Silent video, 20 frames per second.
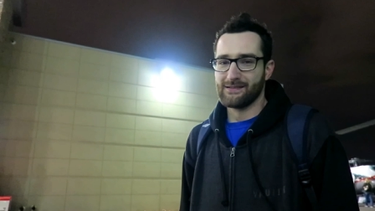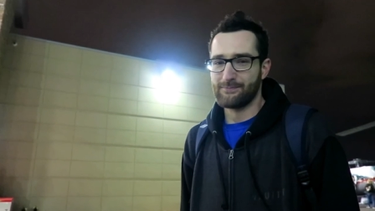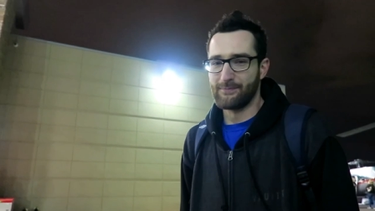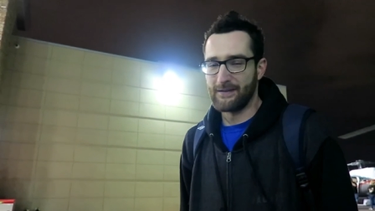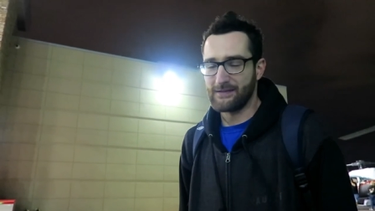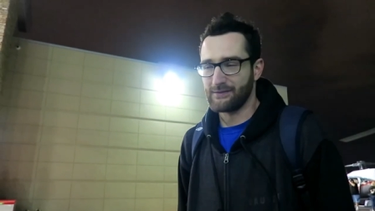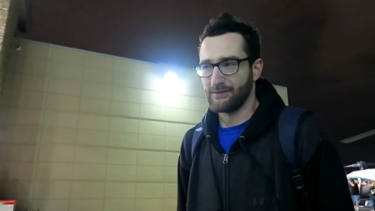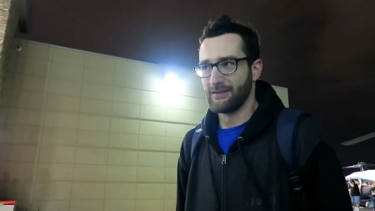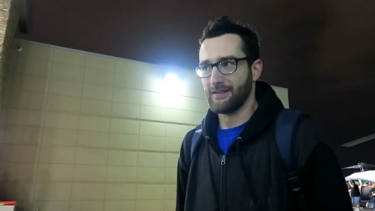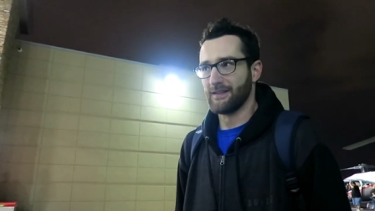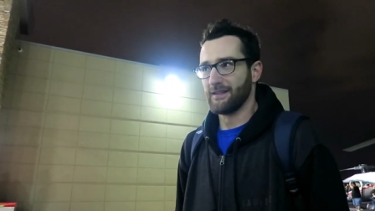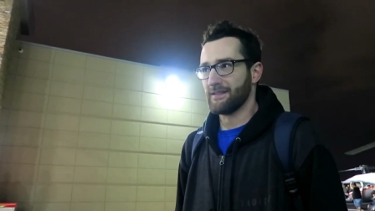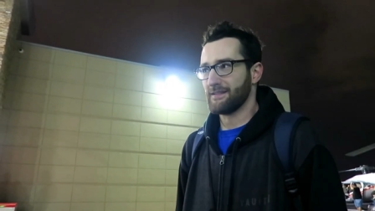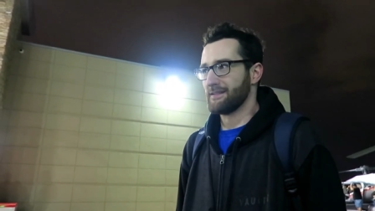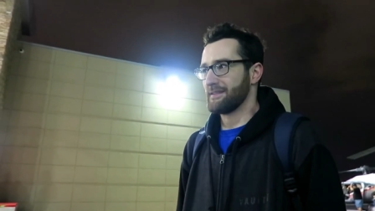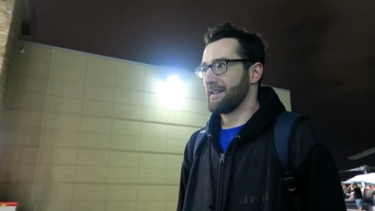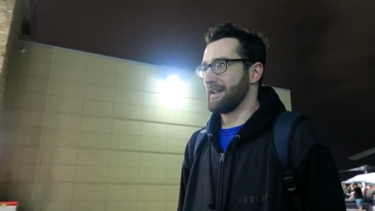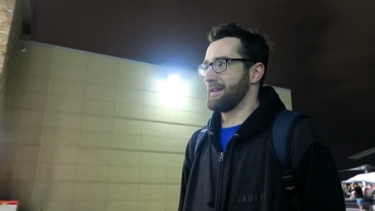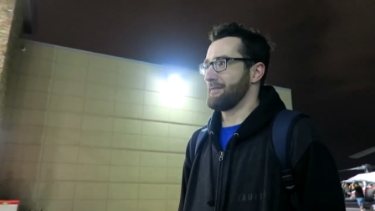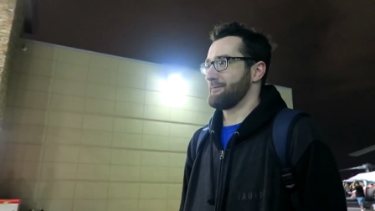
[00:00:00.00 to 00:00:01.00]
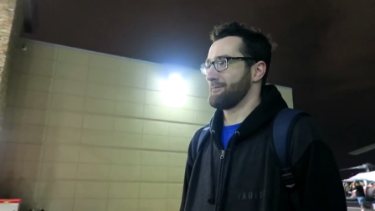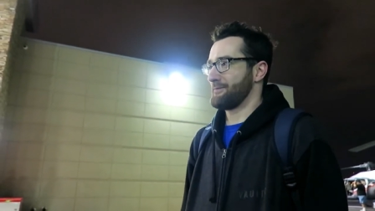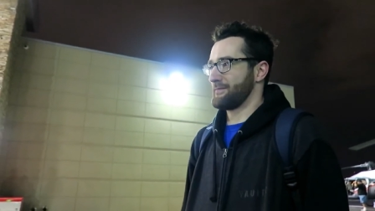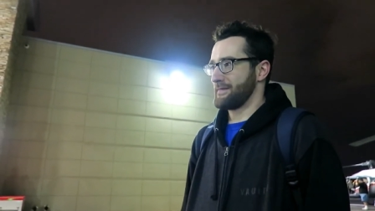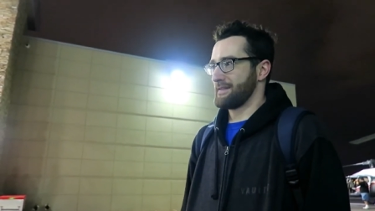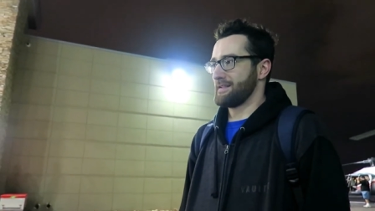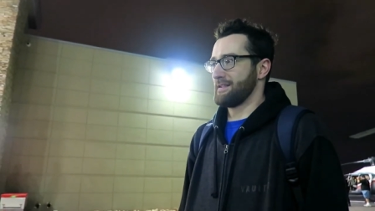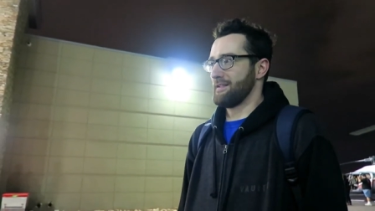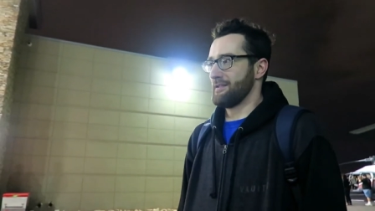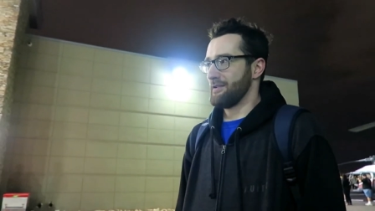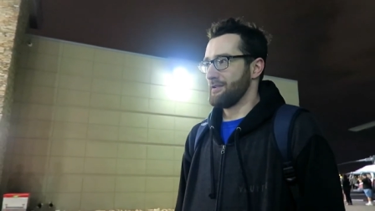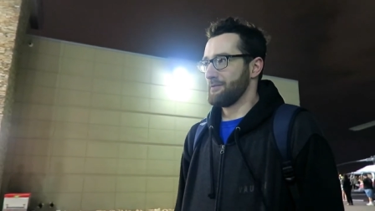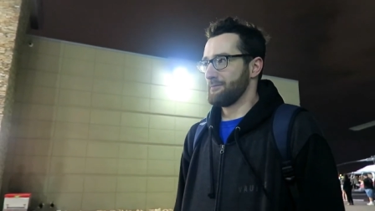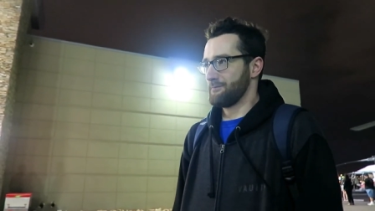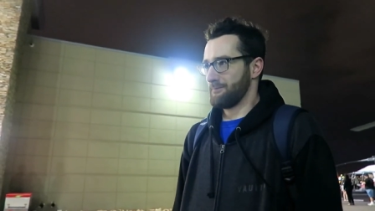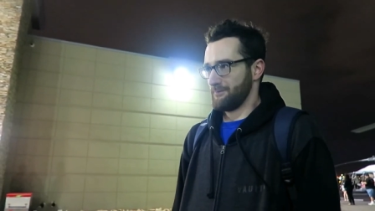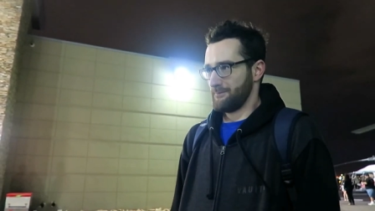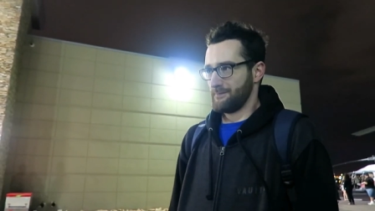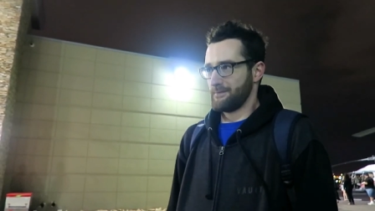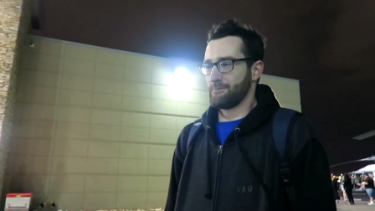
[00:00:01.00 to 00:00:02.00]
especially with the, that you know
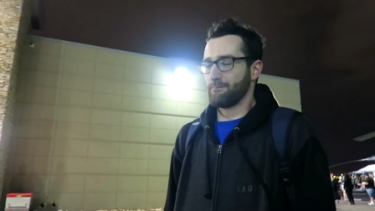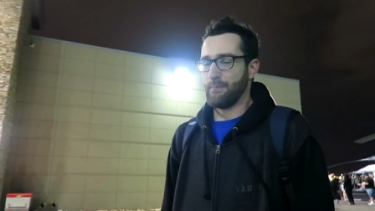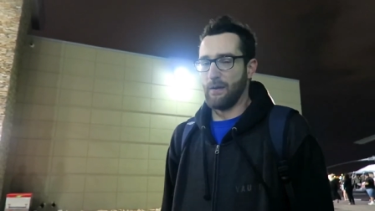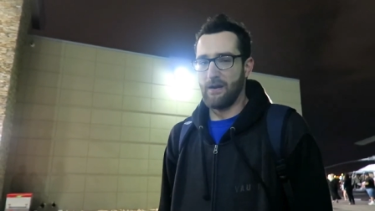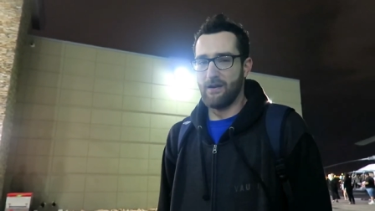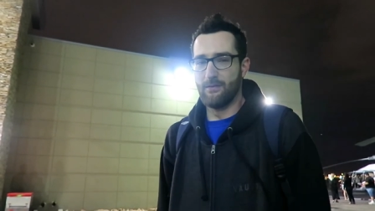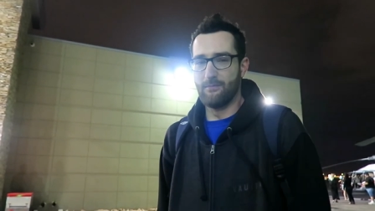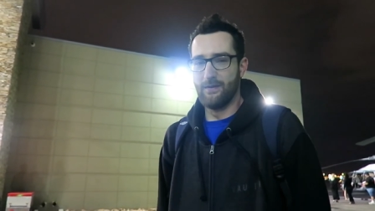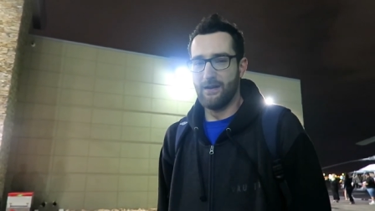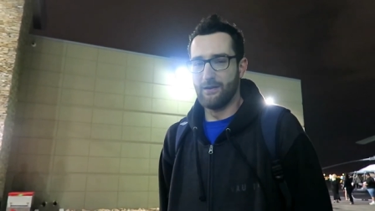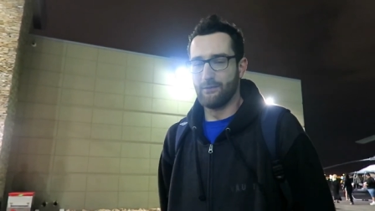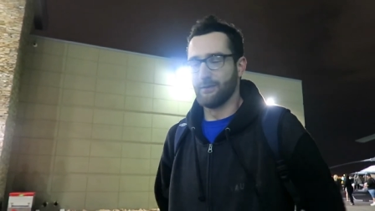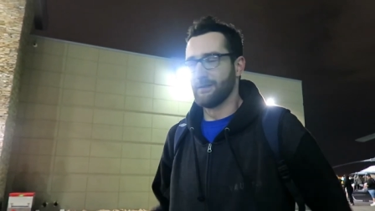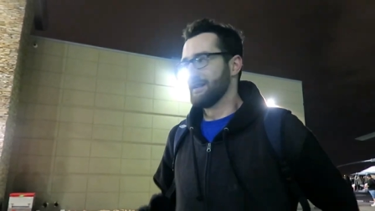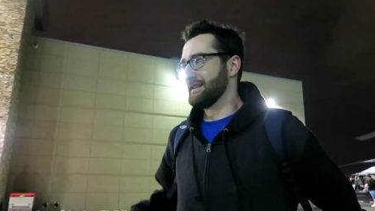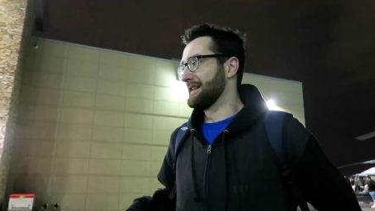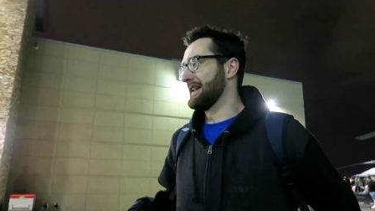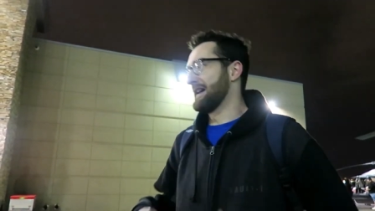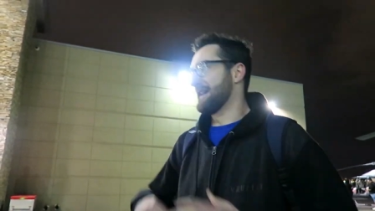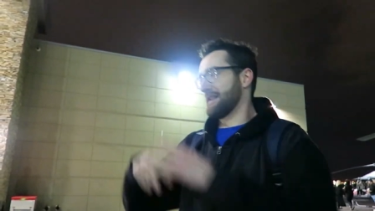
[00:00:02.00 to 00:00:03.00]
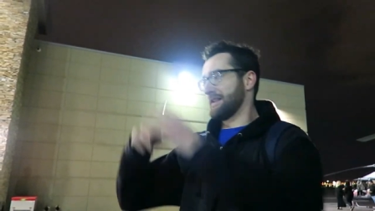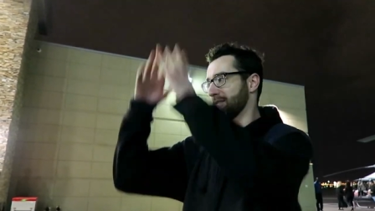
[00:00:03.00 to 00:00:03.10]
pyramid with the light.